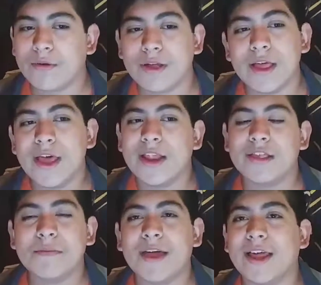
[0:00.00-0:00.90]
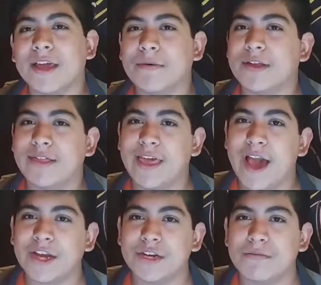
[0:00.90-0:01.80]
Well, it doesn't mean I like it because of the
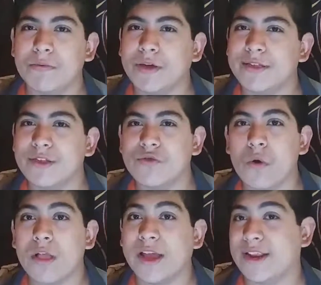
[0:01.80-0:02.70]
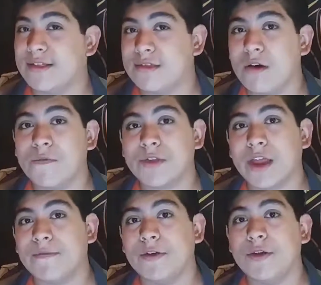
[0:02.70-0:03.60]
action, but because the storyline itself is
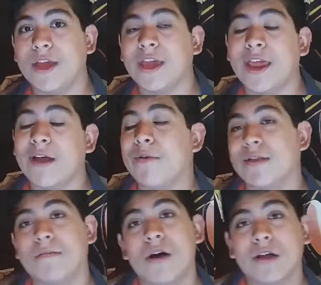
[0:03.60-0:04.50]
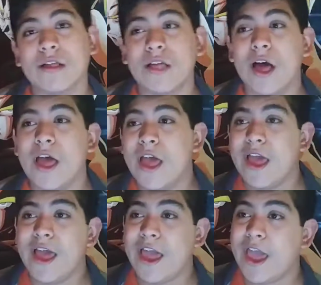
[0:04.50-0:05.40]
kind of unique, and I read the manga a lot.
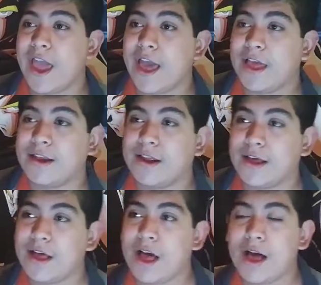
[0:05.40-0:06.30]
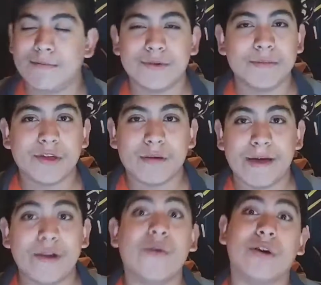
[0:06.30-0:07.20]
And I'm going to be talking
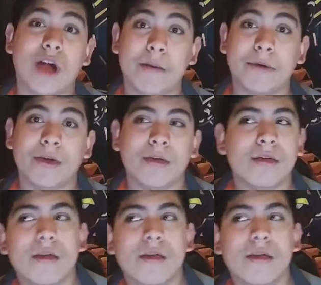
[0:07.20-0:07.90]
about Noragami.